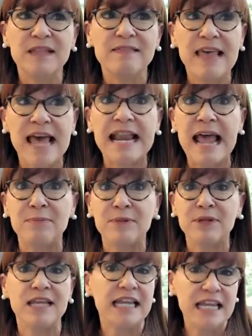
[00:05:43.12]
that
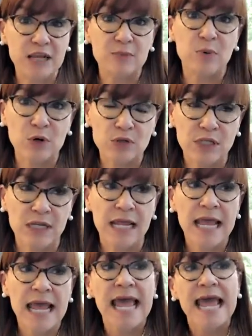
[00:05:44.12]
applicant in person.
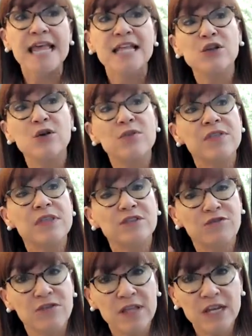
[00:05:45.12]
And so this
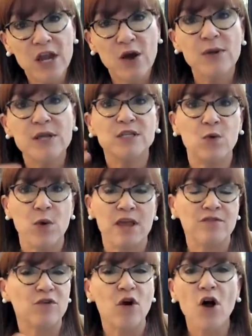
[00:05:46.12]
video is a way
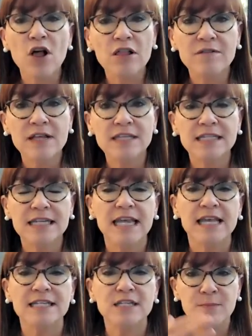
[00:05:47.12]
for all of us to
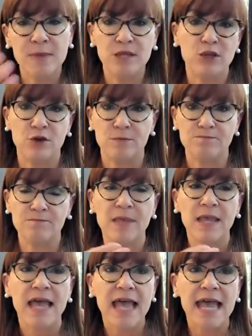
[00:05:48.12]
get to meet you.
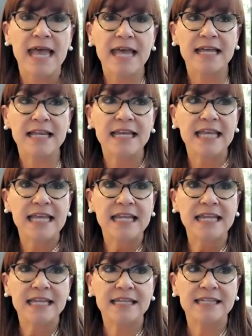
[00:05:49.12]
And it
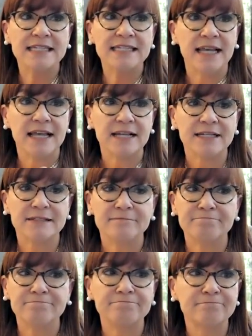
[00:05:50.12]
is
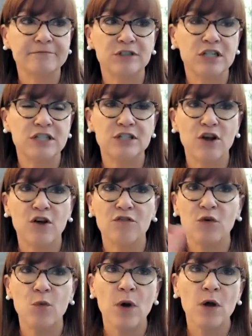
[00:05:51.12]
just
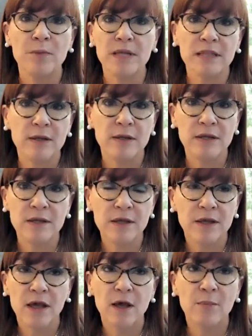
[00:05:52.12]
overwhelmingly
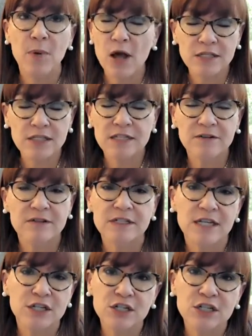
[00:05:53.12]
a positive
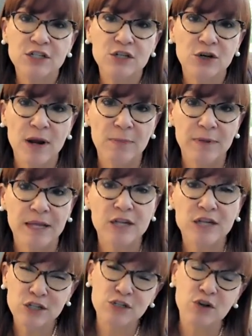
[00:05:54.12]
addition to your
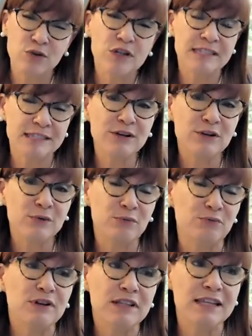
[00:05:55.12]
application. So consider,
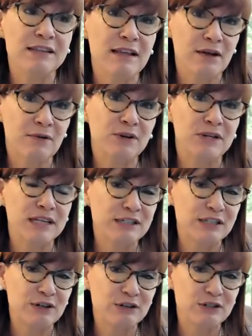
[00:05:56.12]
really, I would
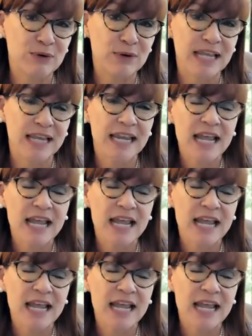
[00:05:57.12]
consider doing it.